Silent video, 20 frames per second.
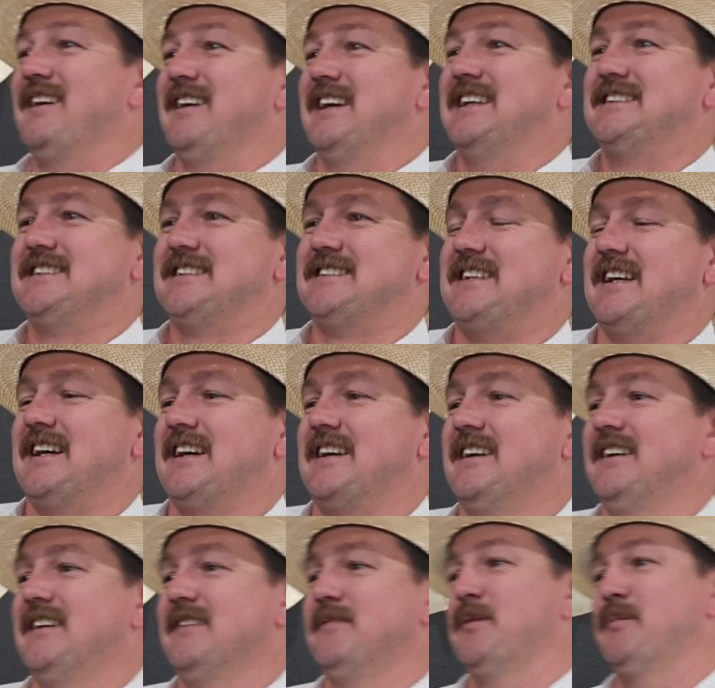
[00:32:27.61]
But he's just that
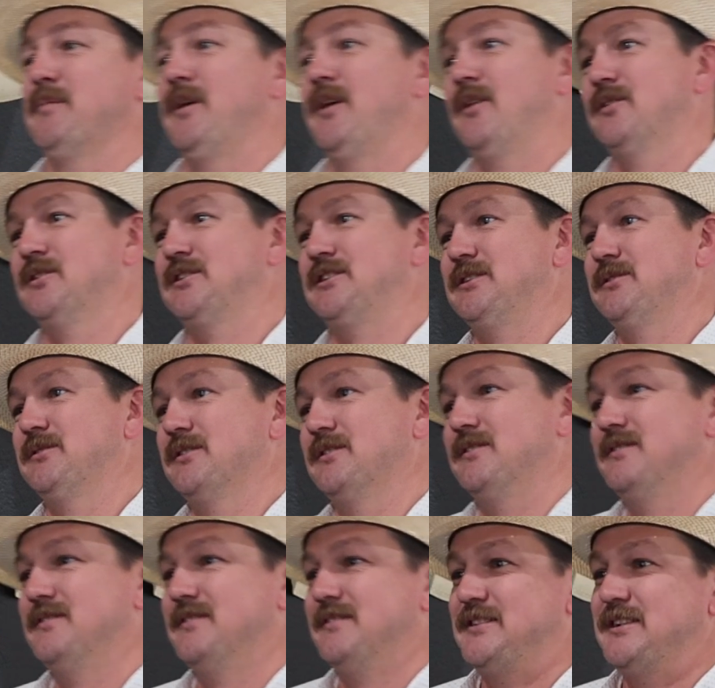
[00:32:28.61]
kid. But Bo, she
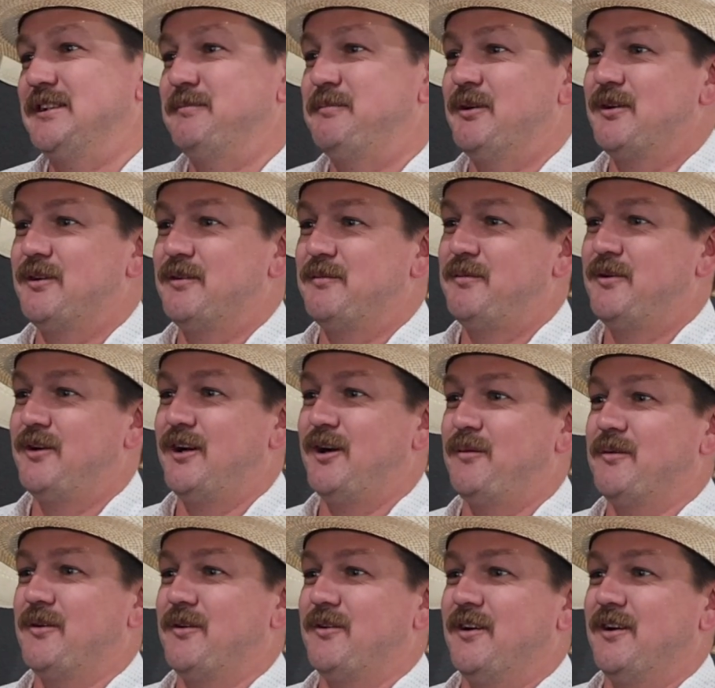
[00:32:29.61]
put a
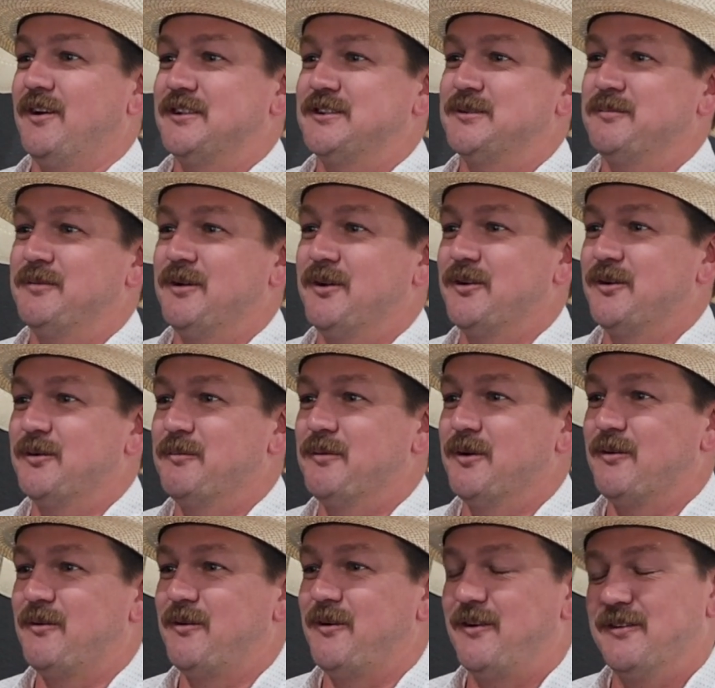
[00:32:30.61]
helmet on her, she'll blow through a
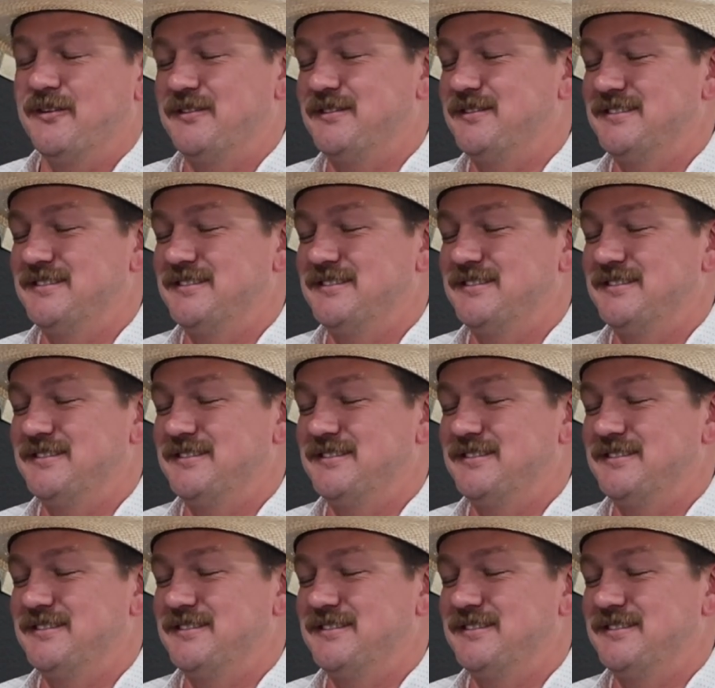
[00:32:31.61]
brick wall.